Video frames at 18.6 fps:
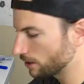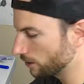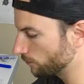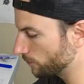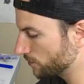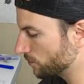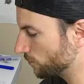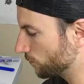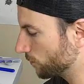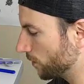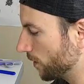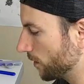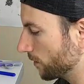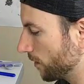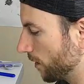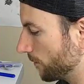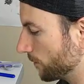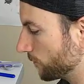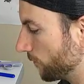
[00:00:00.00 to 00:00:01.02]
original cut
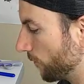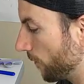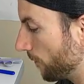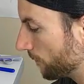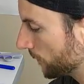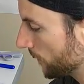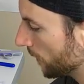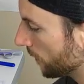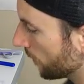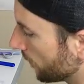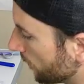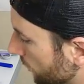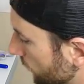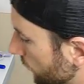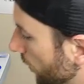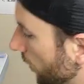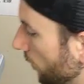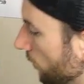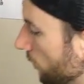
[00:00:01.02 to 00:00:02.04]
comes from.
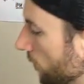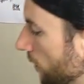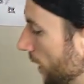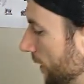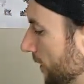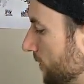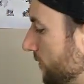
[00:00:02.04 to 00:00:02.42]
So, like I